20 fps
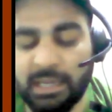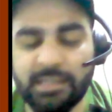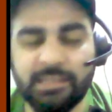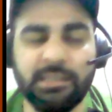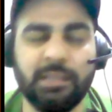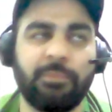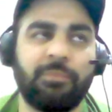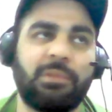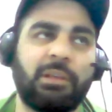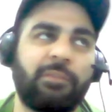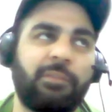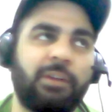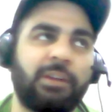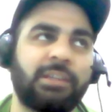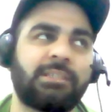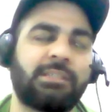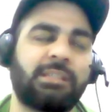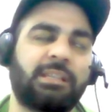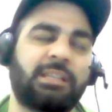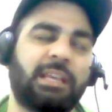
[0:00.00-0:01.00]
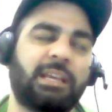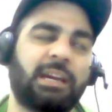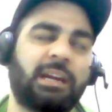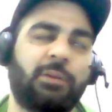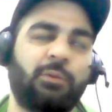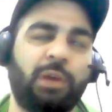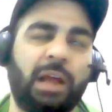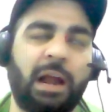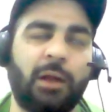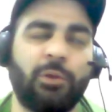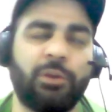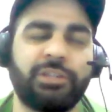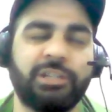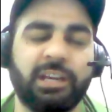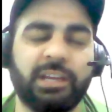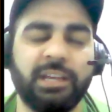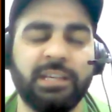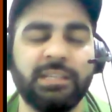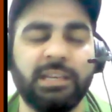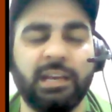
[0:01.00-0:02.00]
the first thing we have to
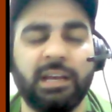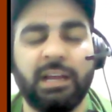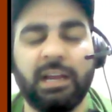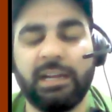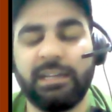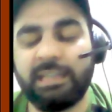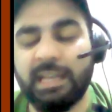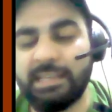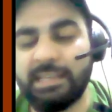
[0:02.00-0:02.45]
check is, does